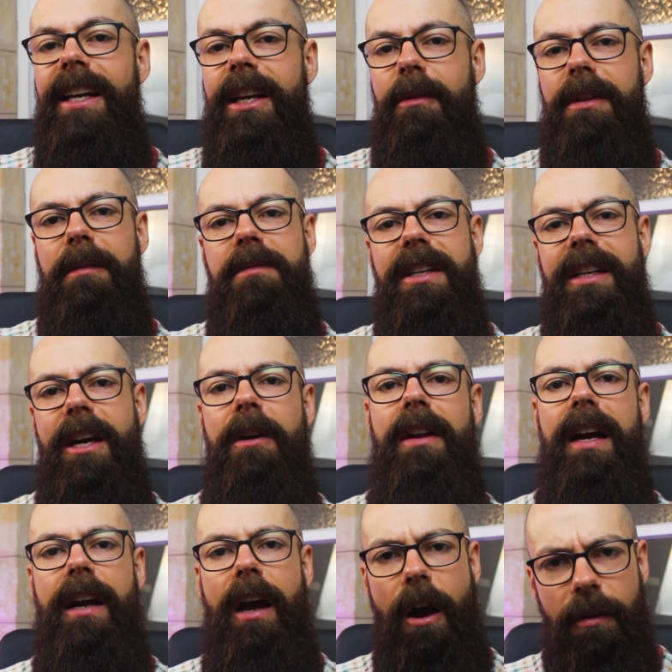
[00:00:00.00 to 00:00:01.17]
You want them to go
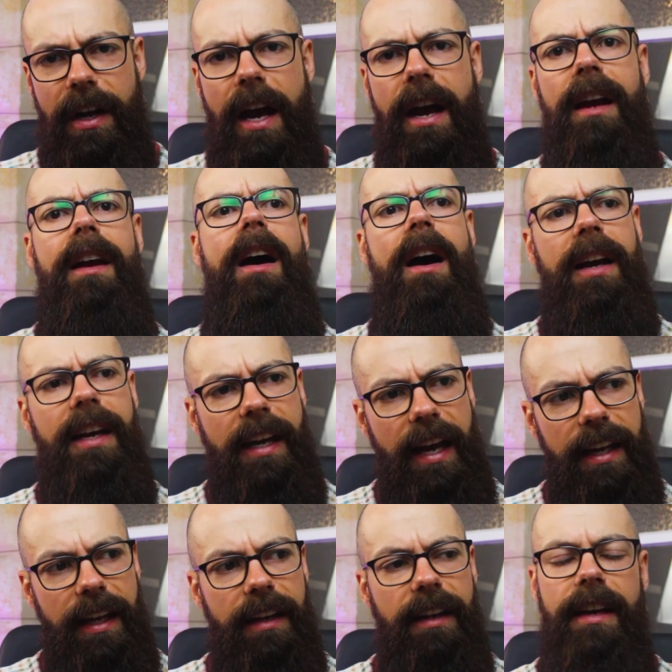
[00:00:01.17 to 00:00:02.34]
like, okay, I
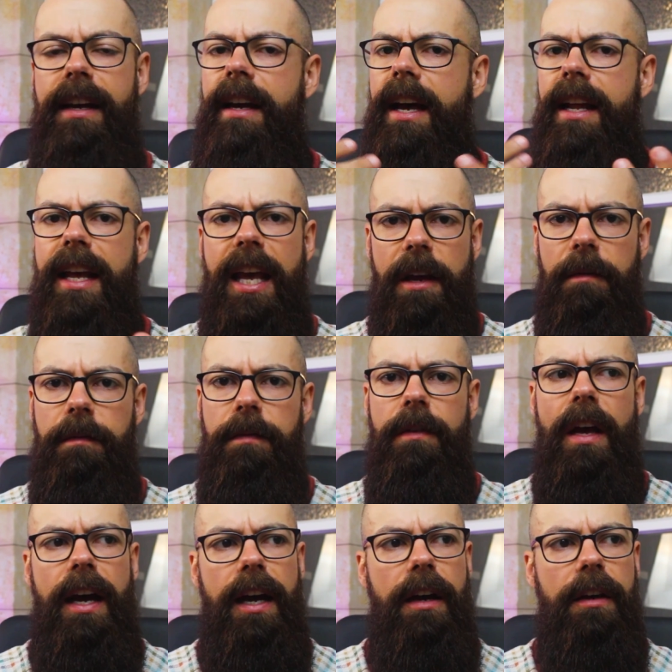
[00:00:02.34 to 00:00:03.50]
get it. And if
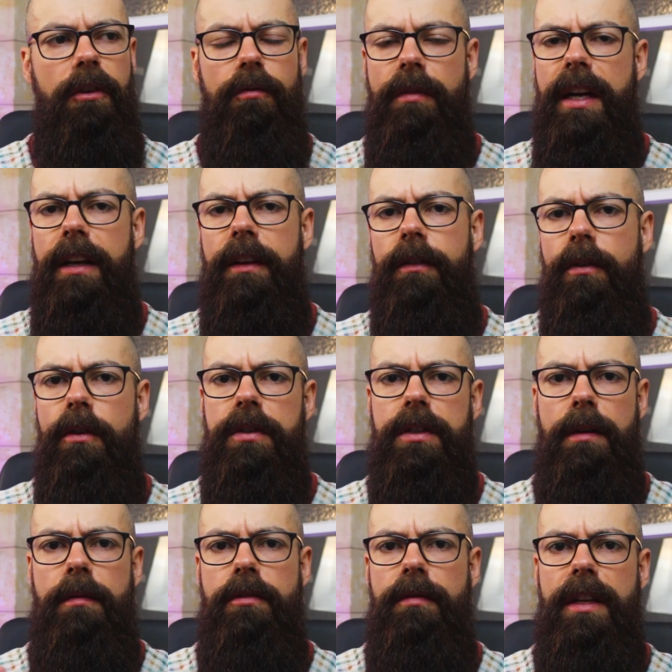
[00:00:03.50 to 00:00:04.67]
uh, you're reading through it or
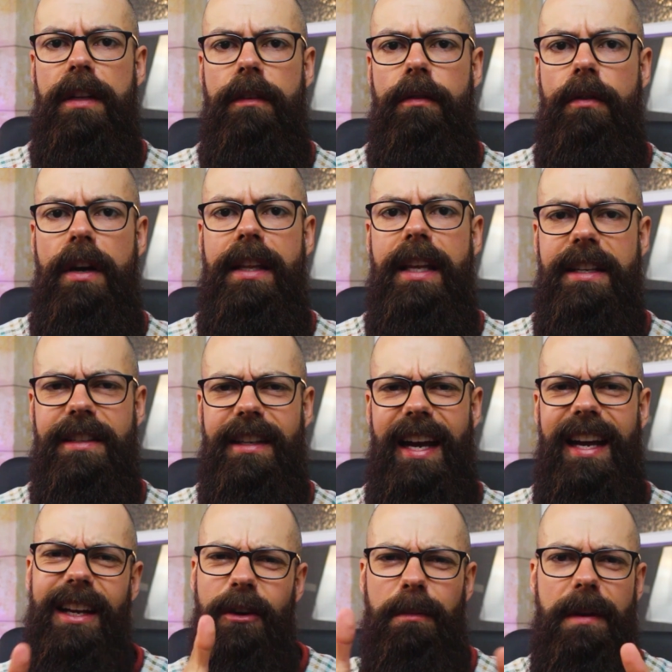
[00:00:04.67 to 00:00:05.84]
someone's reading through it and they just get
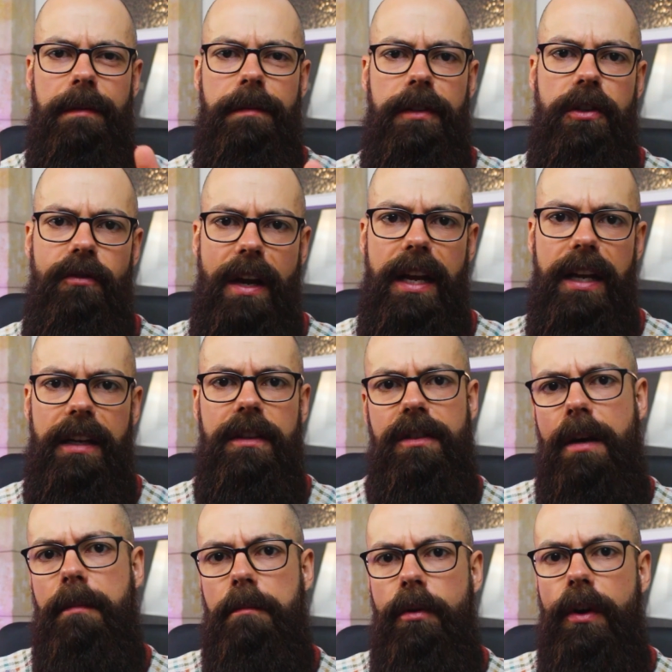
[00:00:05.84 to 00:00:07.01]
a little bit frustrated at
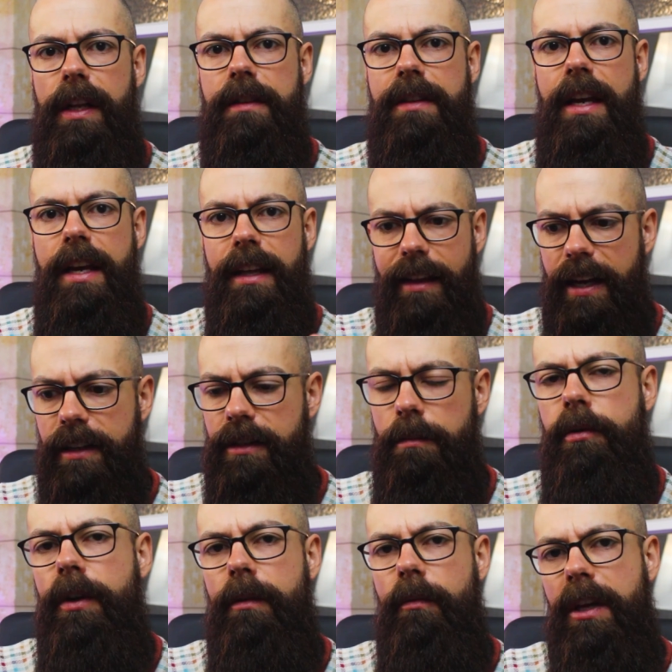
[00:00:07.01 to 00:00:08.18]
some point, that's a
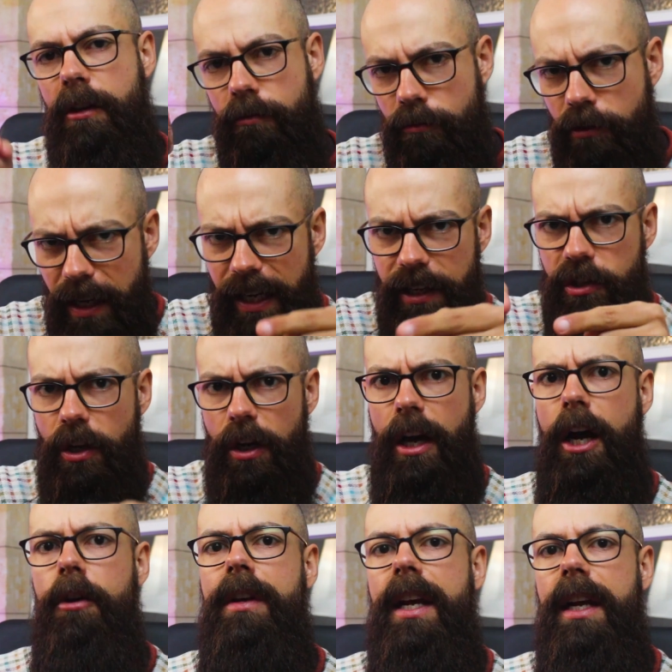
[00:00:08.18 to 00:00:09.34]
point where you really should
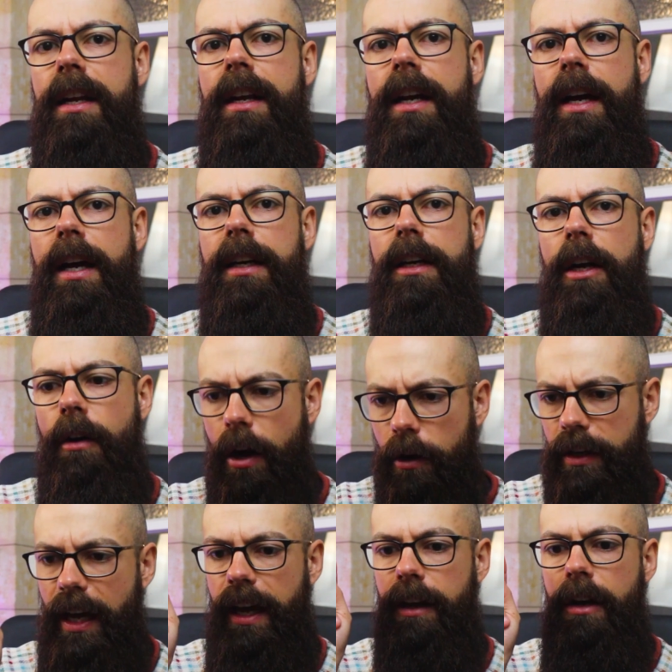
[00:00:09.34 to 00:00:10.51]
hone in and go,
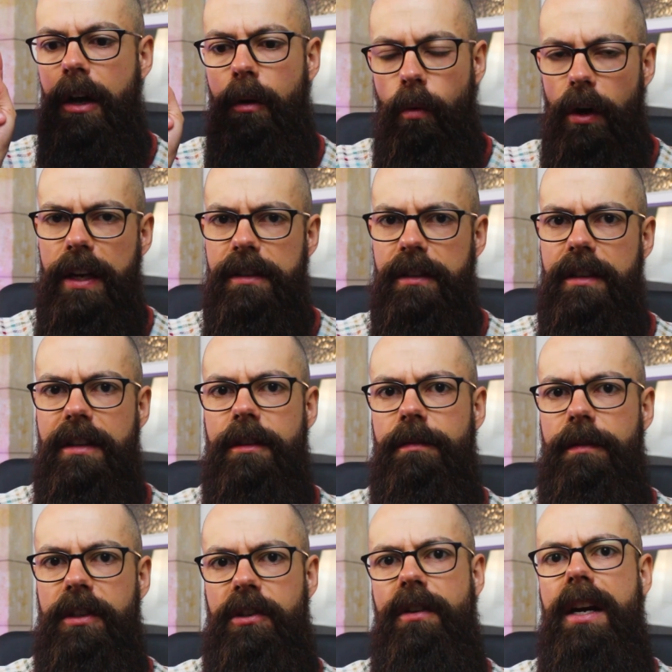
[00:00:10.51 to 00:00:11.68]
okay, what is it that's
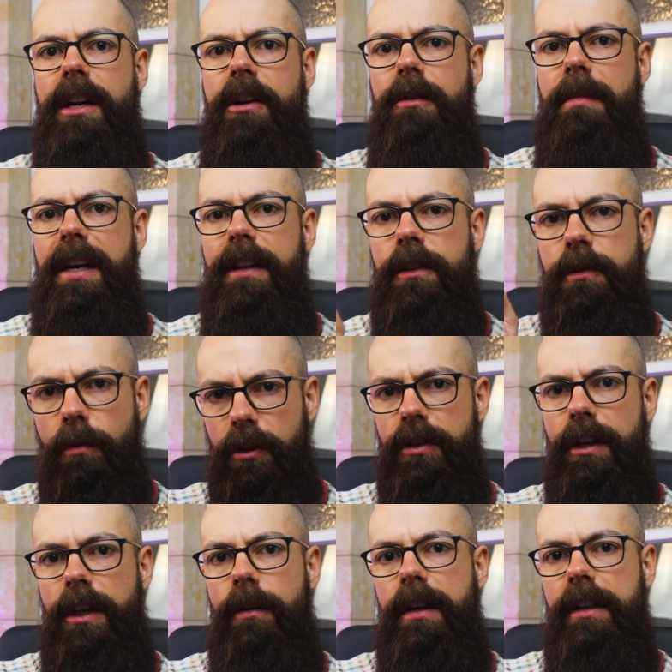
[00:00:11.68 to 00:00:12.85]
frustrating you about this? What
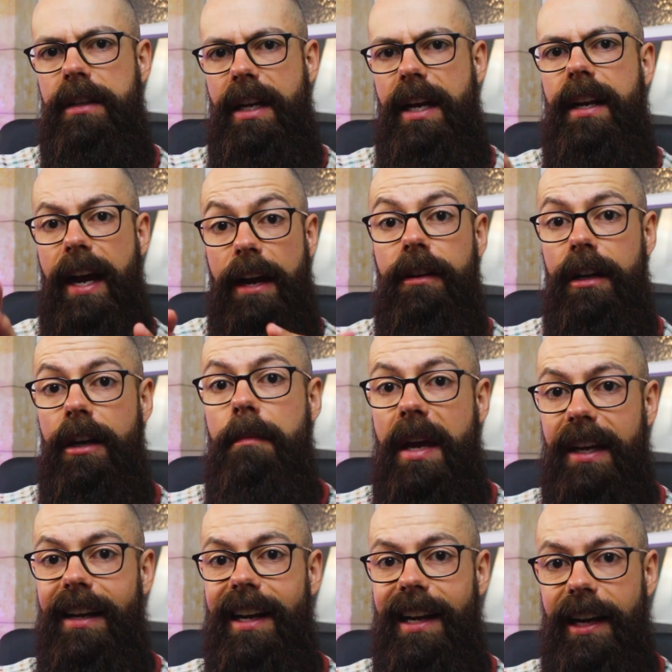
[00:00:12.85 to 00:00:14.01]
don't you understand? How can I
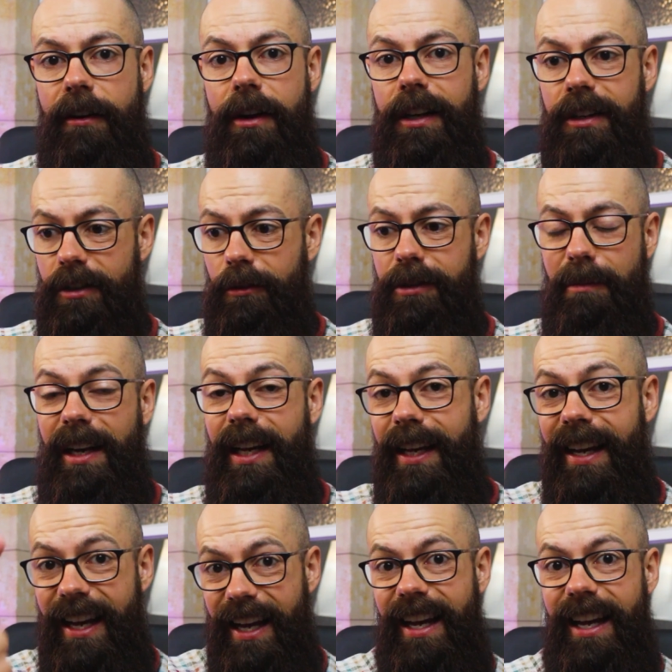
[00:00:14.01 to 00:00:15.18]
make it clearer? Because ultimately,
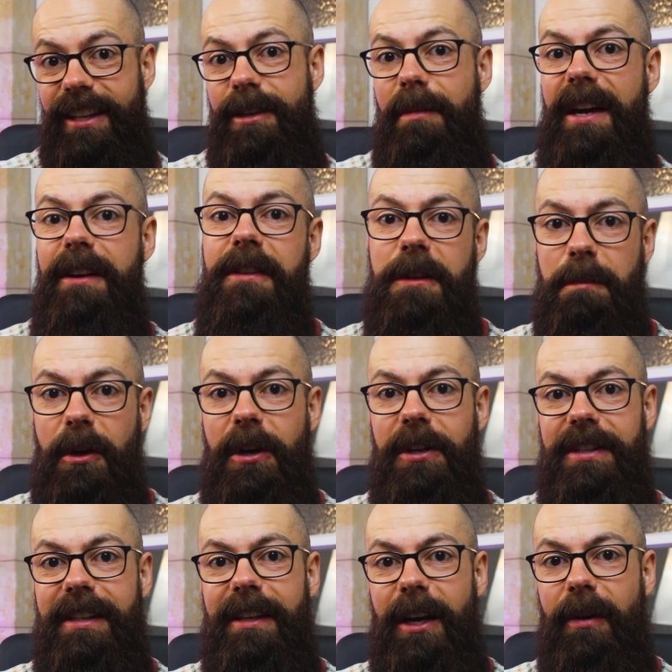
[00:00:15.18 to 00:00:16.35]
it's about this
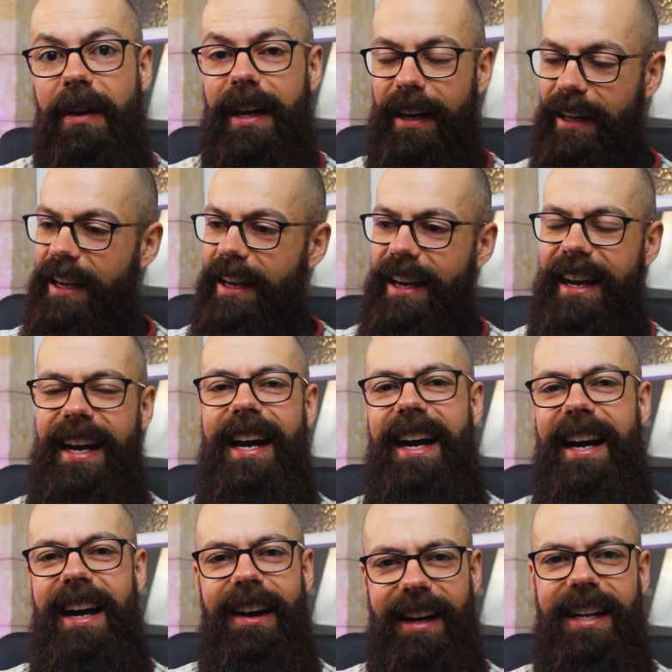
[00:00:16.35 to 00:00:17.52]
person going,
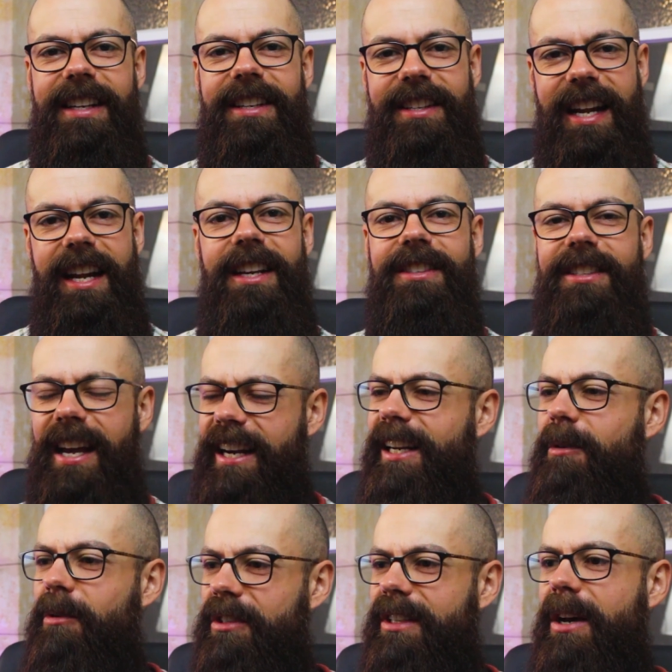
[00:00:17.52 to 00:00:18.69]
ah, I understand exactly
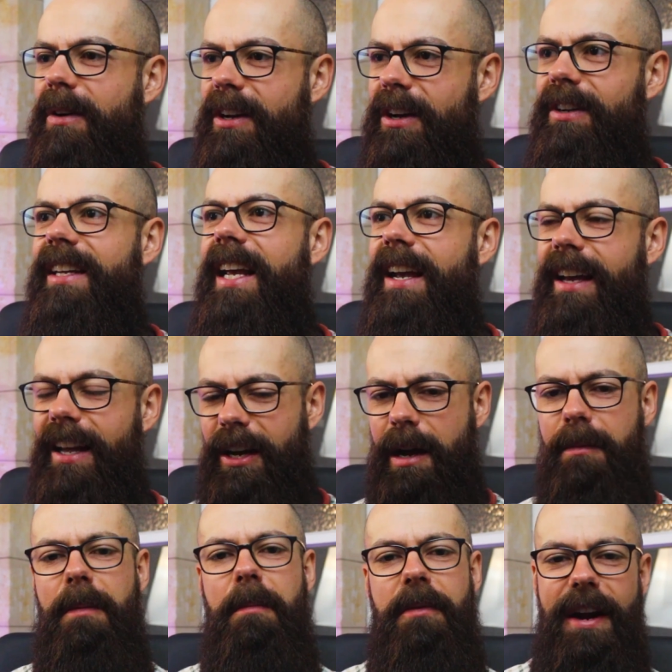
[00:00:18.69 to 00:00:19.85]
what's going on here and
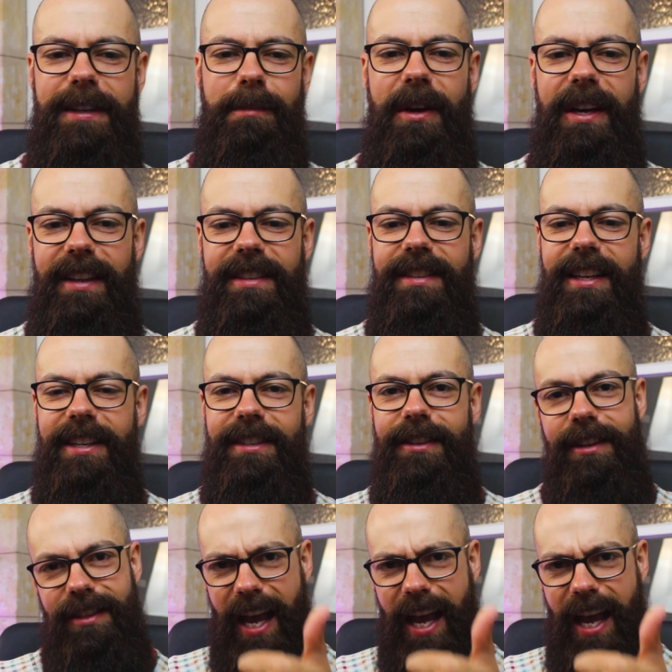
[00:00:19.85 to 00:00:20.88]
I'm impressed by this thesis.